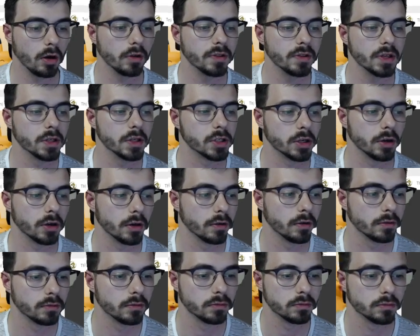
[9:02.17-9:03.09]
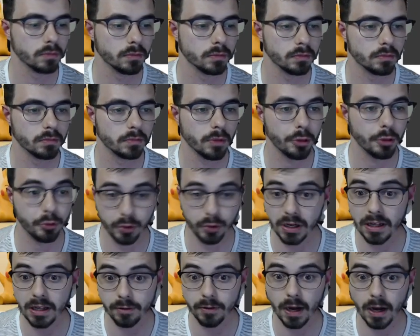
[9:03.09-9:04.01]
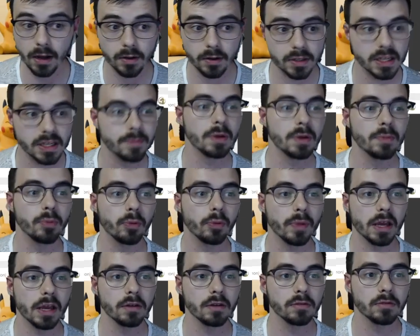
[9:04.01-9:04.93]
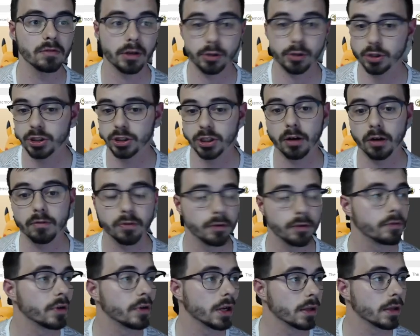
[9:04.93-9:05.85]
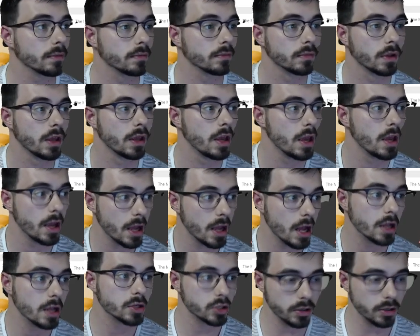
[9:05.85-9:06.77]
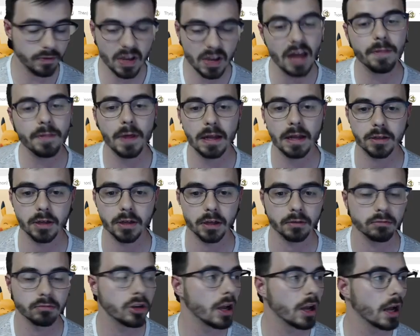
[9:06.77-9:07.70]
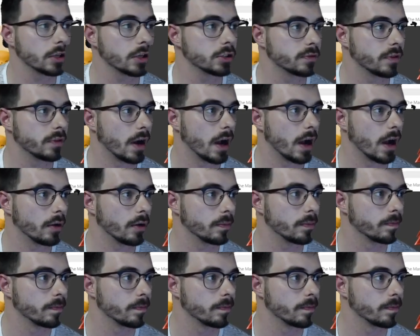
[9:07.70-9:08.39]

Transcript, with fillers: these are 3D files that people made and are sharing for free. So you've got that done. You got your file.